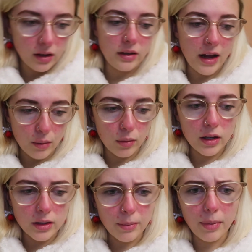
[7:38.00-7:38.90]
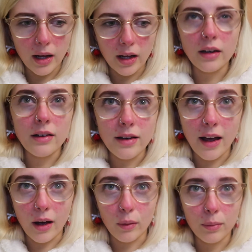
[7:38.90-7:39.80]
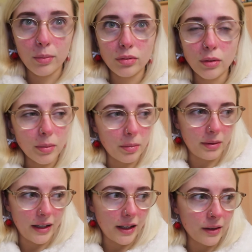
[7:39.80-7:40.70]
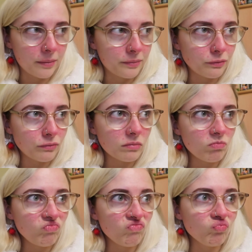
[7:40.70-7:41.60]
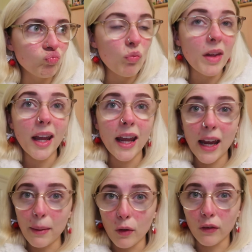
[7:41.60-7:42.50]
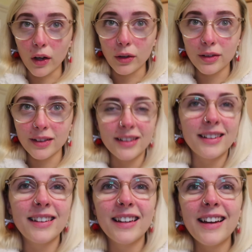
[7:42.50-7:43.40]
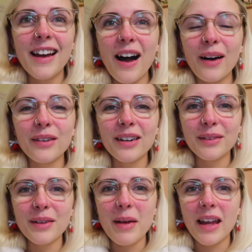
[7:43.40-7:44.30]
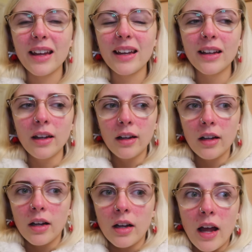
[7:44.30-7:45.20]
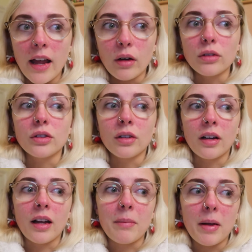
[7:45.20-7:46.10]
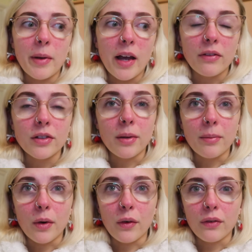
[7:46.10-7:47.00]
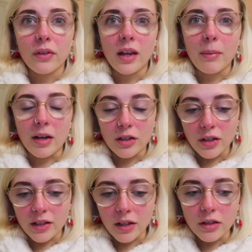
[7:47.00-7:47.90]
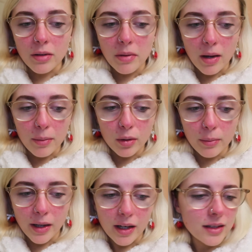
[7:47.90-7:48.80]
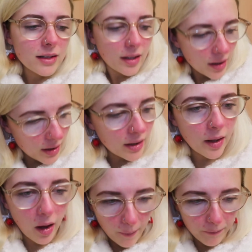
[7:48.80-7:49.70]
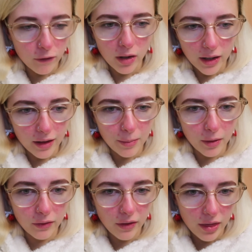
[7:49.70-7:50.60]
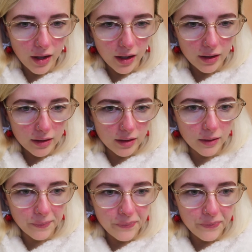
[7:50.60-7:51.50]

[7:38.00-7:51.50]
Now, what is the plan now? Probably eat more food. I already want to make a hot chocolate and maybe have some of the Ben & Jerry's ice cream that I bought, because I'm really in the mood for that.